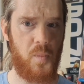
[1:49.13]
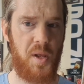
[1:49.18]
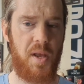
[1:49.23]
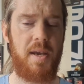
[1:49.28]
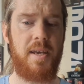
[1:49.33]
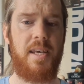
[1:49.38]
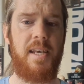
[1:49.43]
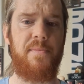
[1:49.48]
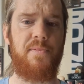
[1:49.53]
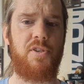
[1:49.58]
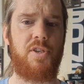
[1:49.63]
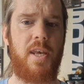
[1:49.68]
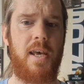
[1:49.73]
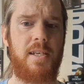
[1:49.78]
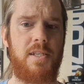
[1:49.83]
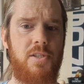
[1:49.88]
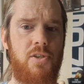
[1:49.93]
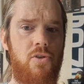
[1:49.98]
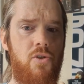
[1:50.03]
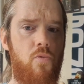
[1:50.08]
It keeps you
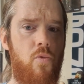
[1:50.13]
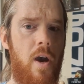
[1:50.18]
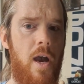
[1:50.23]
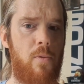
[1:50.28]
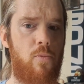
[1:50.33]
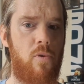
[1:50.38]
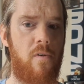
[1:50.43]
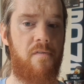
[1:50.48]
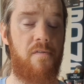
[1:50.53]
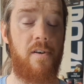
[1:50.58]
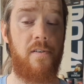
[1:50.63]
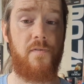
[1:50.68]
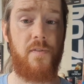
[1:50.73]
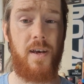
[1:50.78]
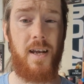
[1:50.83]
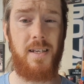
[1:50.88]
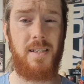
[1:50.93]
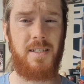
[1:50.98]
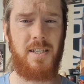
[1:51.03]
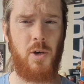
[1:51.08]
guessing who the werewolf is
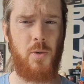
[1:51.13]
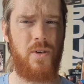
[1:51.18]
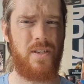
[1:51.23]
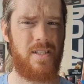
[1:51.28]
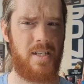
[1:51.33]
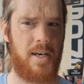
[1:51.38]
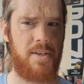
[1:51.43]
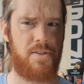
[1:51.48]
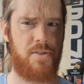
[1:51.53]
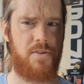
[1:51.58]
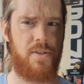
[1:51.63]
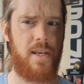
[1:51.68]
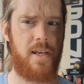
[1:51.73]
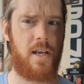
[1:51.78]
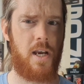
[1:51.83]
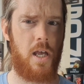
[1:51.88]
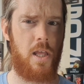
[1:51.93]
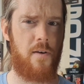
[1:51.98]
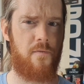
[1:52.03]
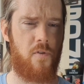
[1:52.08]
until it doesn't. It
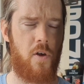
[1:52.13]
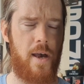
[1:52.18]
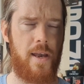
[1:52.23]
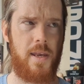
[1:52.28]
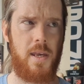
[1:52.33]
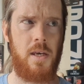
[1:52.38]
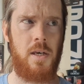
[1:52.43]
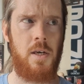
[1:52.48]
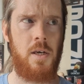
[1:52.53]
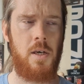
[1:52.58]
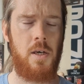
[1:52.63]
kind of like